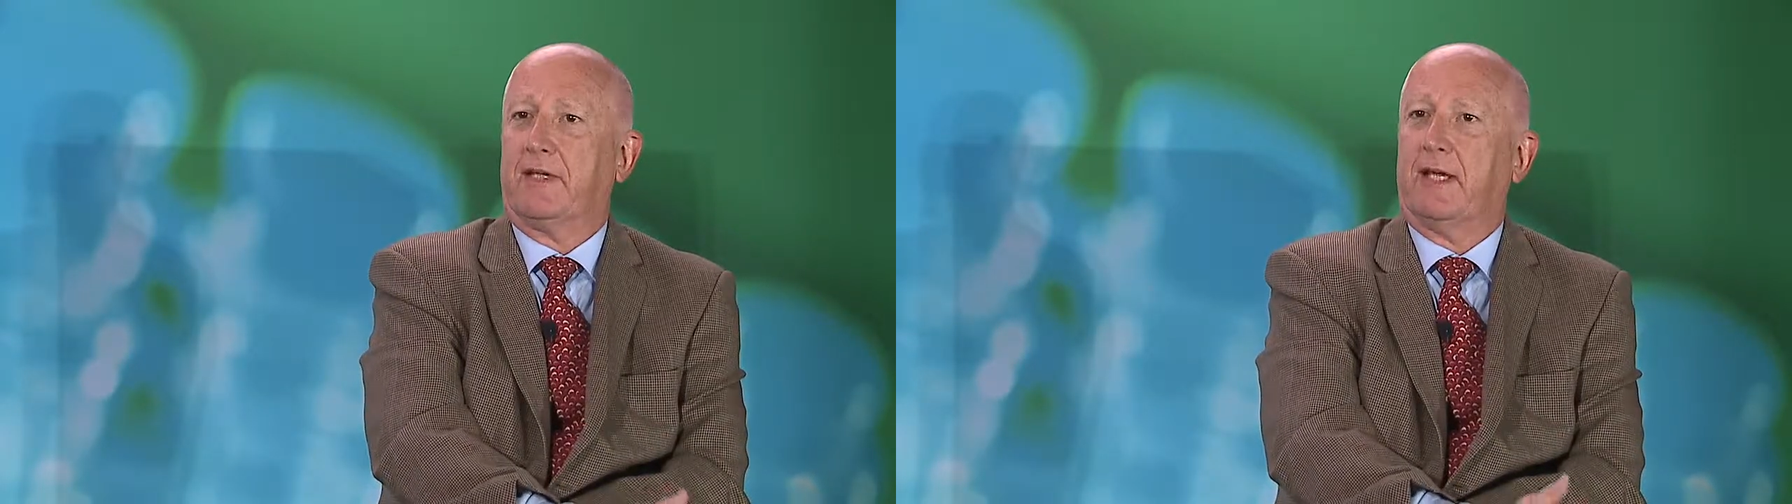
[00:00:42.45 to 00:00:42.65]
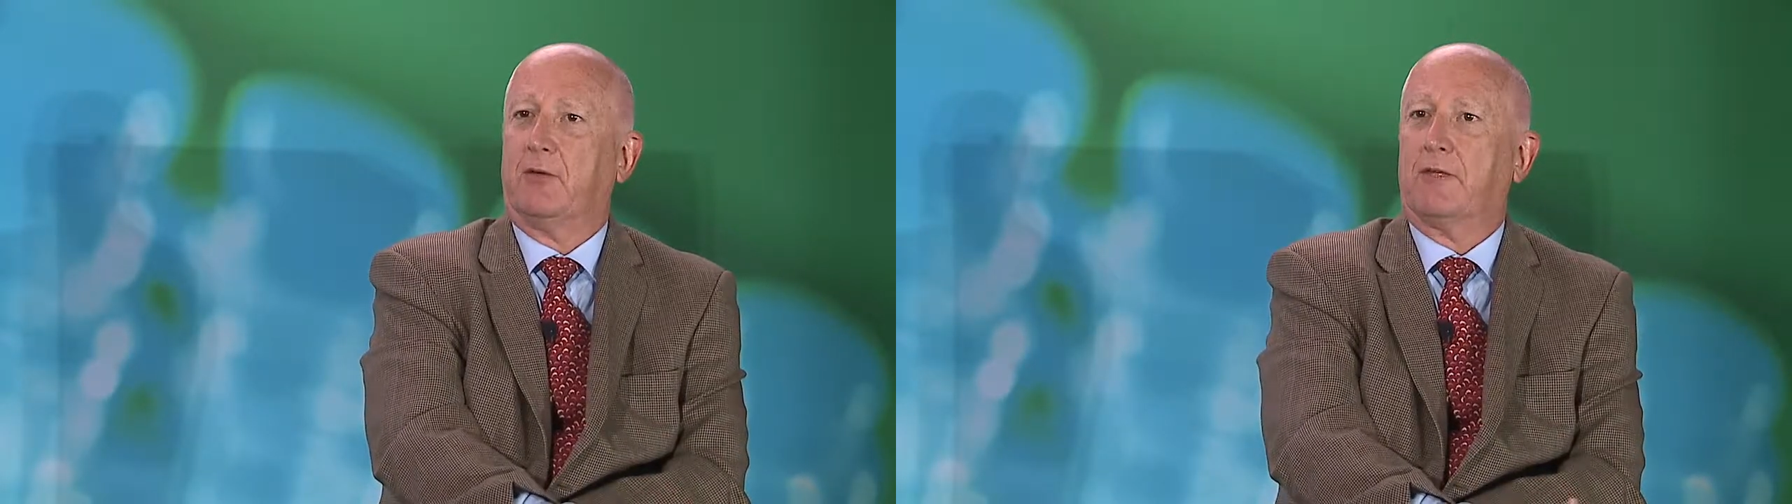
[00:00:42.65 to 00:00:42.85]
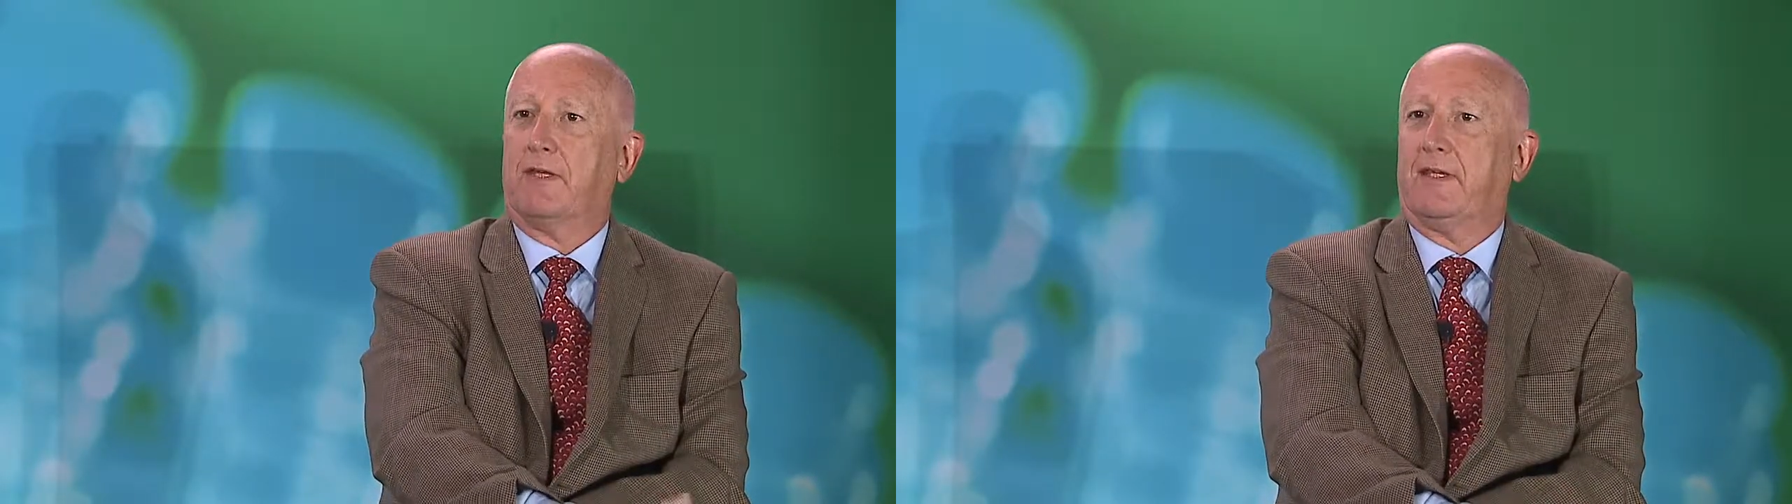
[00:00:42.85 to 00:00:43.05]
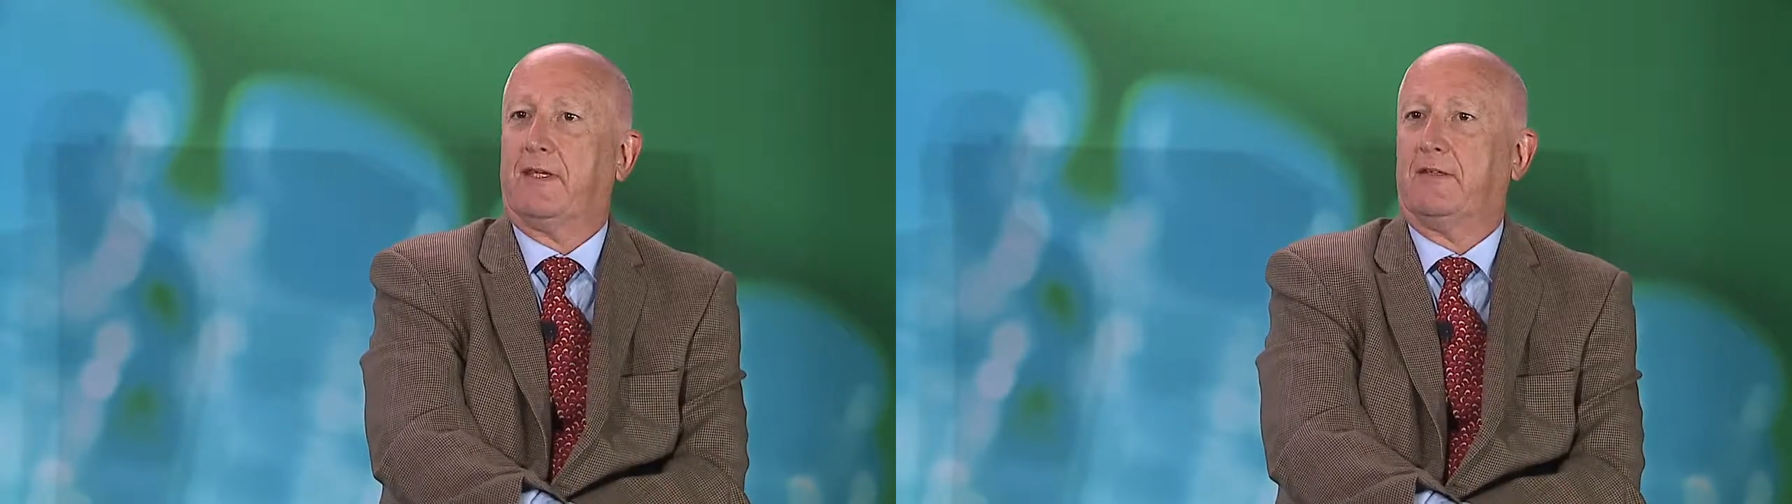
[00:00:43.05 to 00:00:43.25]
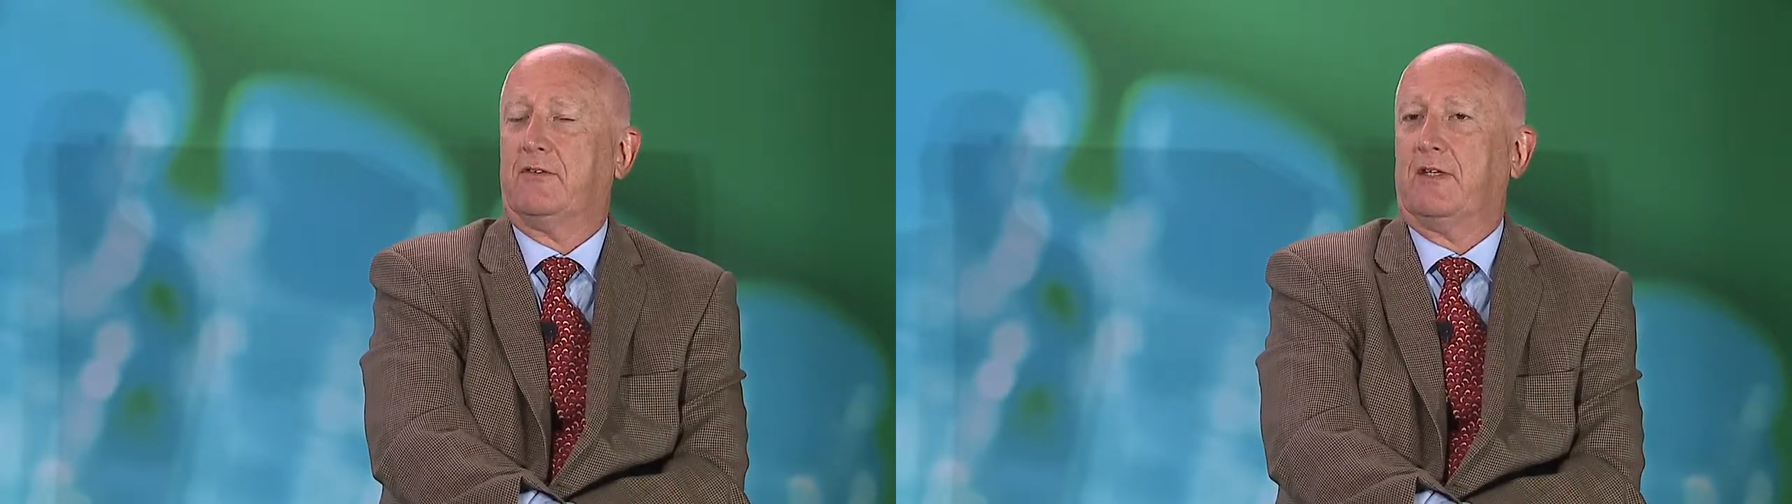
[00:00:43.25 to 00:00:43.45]
the healthy
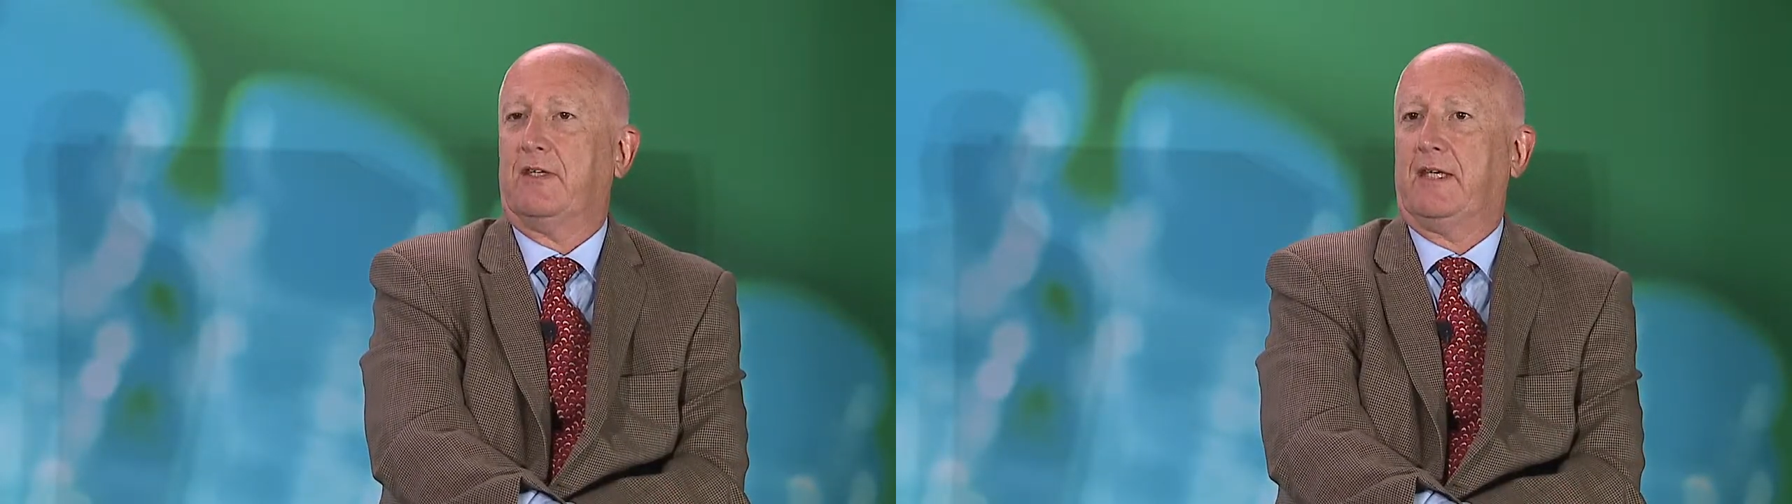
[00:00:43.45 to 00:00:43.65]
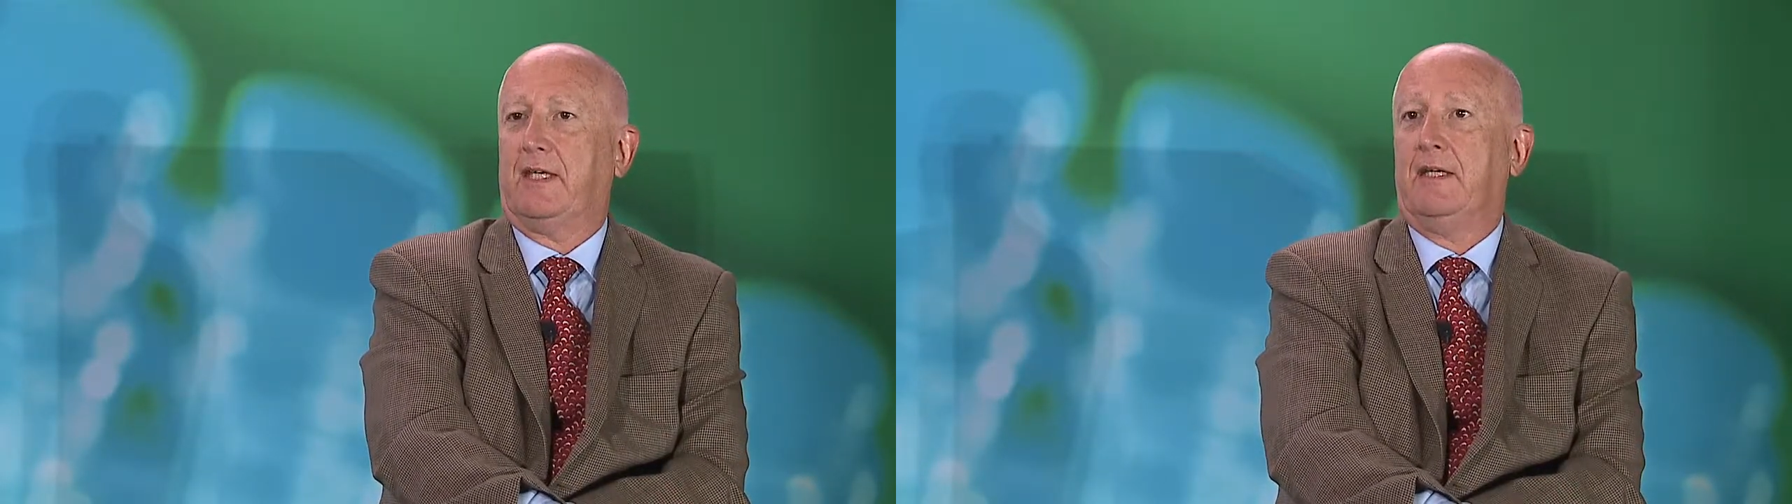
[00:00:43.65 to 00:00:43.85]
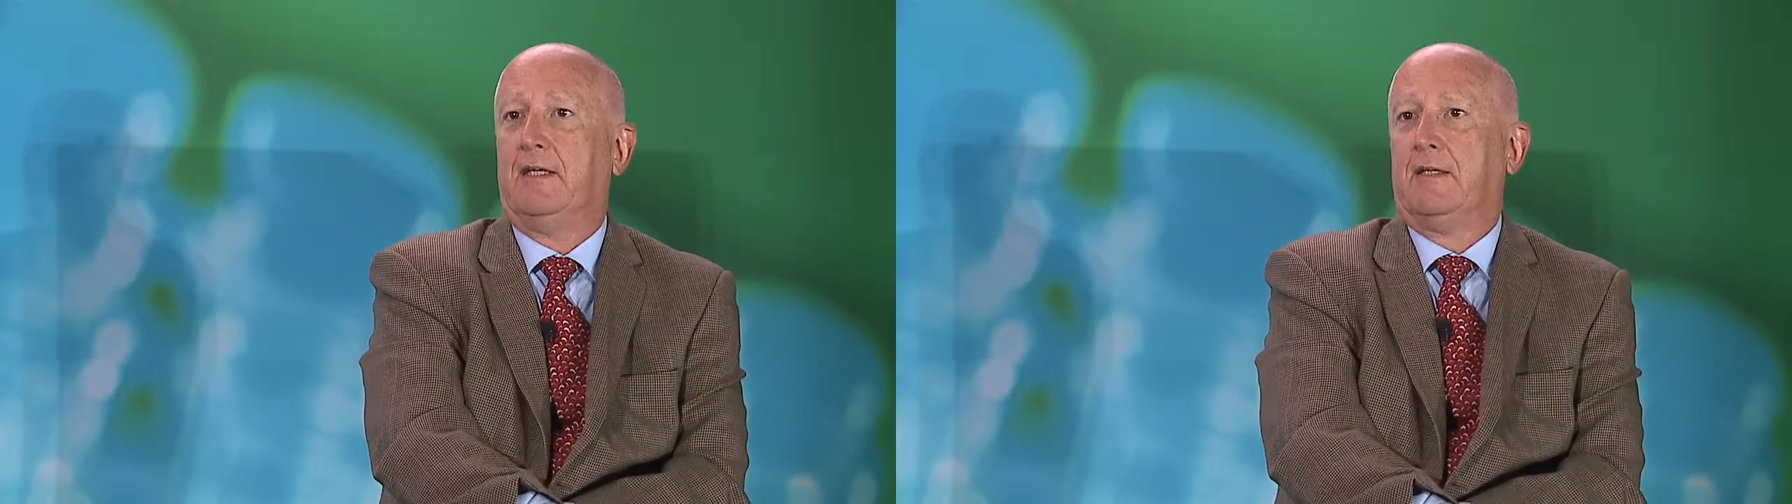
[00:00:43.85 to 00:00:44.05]
things in the